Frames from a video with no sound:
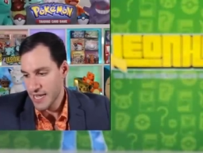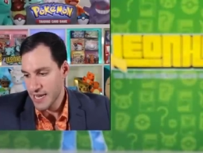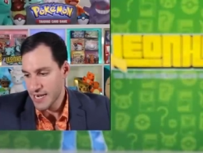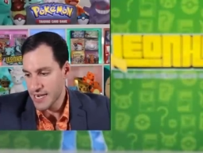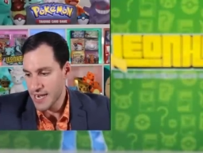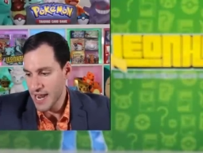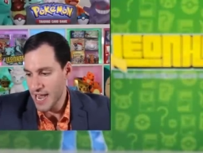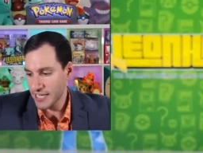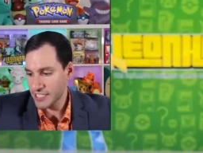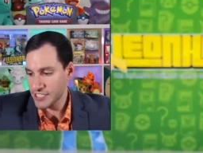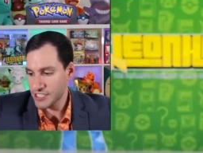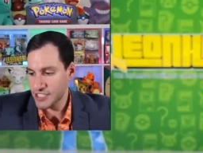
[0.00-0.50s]

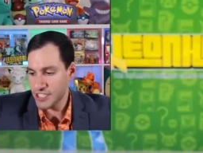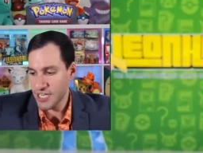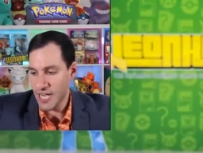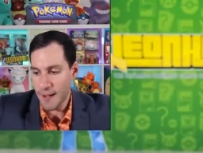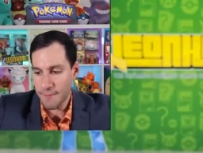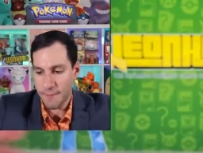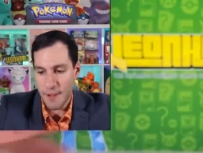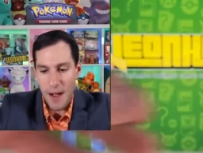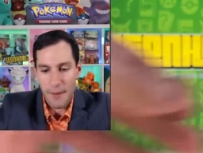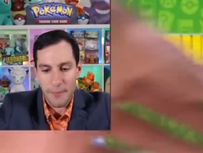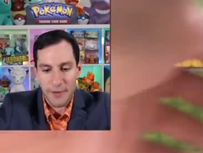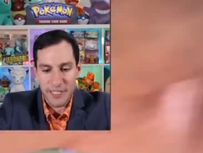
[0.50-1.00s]
Next
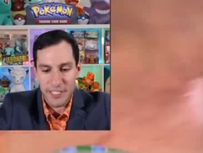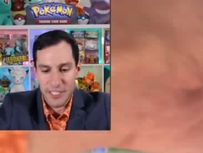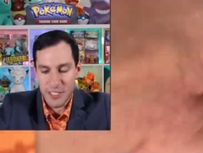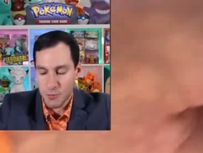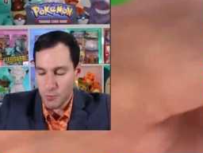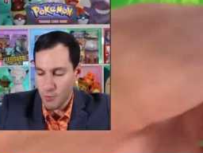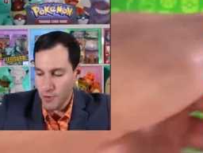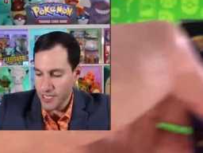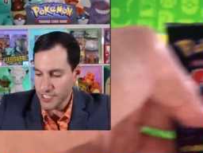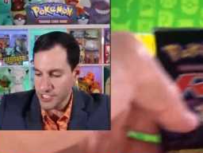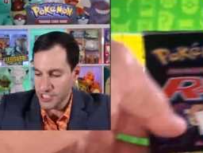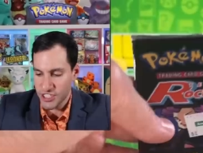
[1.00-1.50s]
up, I'm gonna
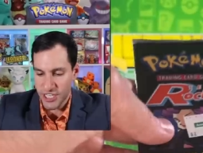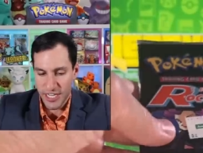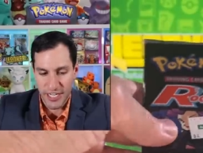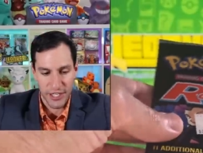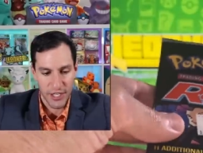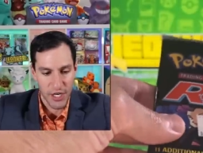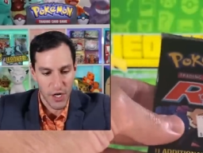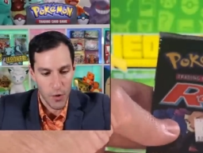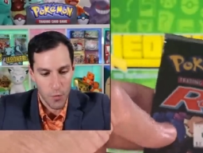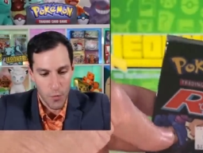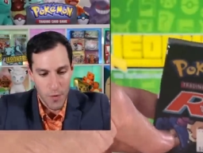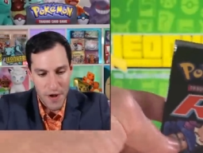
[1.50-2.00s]
switch
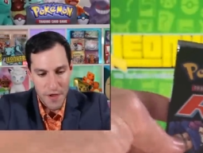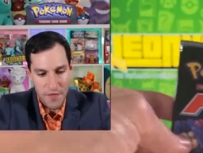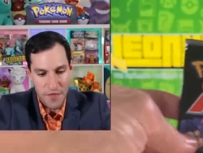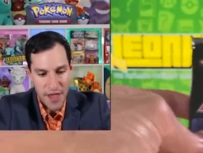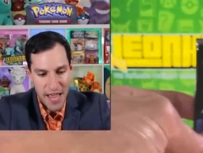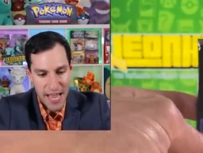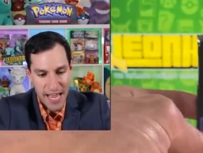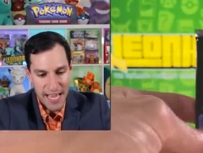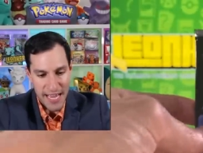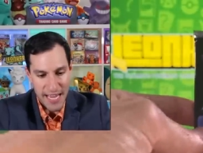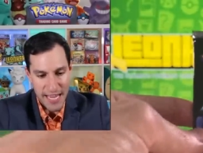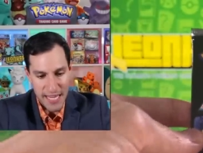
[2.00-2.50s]
and go with
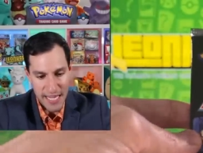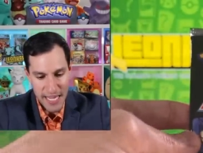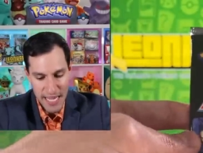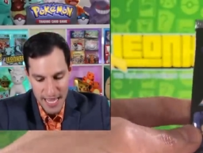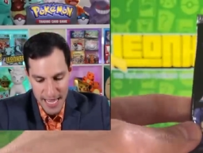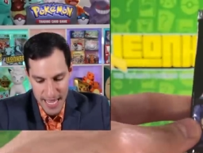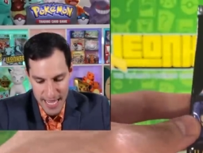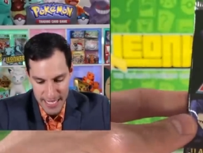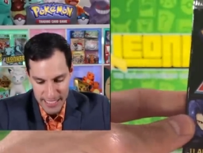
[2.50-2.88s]
a